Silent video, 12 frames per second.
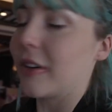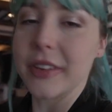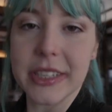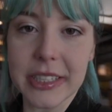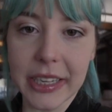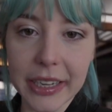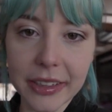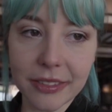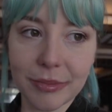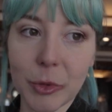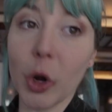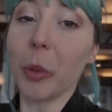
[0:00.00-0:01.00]
Obviously,
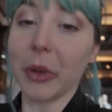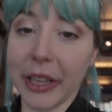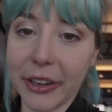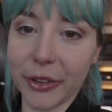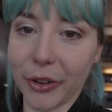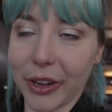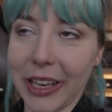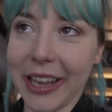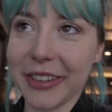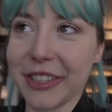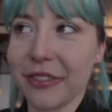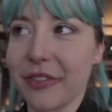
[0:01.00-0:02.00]
normally you're not
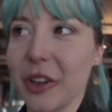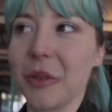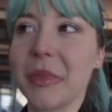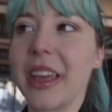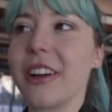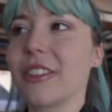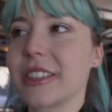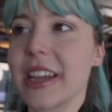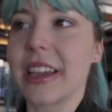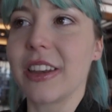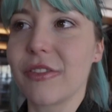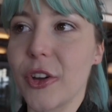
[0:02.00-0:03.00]
allowed to film there or
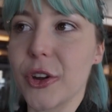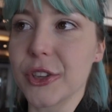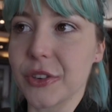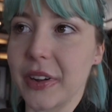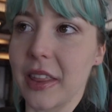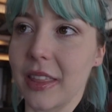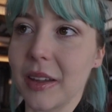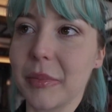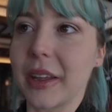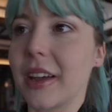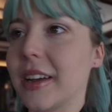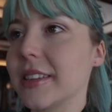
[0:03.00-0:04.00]
take any photos or anything
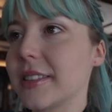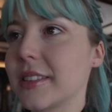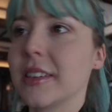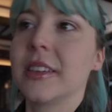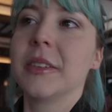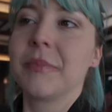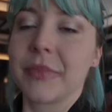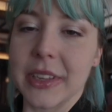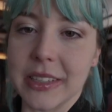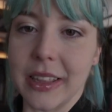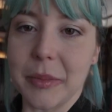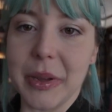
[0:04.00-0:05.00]
because
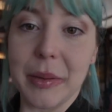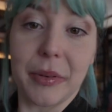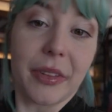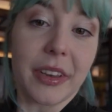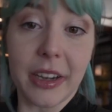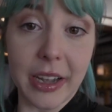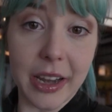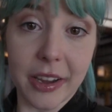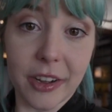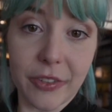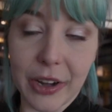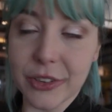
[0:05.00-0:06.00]
there's other people that are
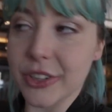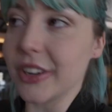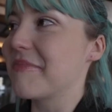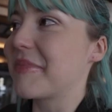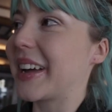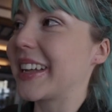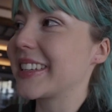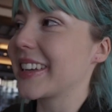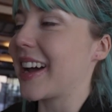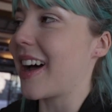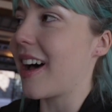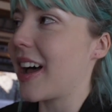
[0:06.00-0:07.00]
naked around you, but
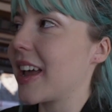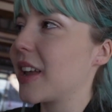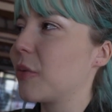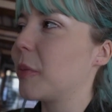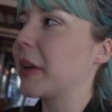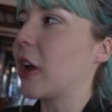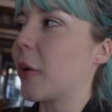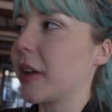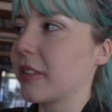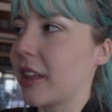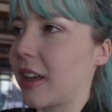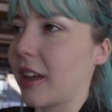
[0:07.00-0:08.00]
I will be
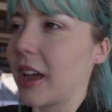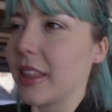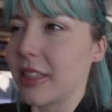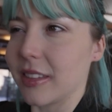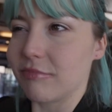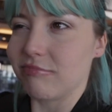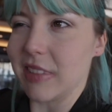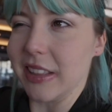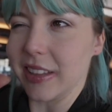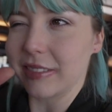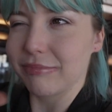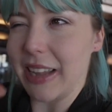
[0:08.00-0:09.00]
going there
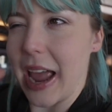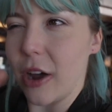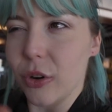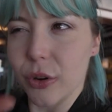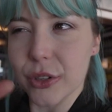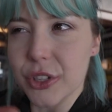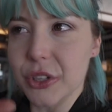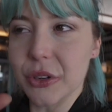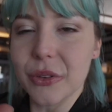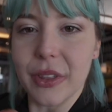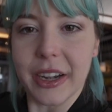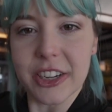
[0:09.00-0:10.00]
in the hour or
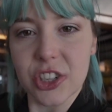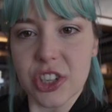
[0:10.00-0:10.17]
two that it's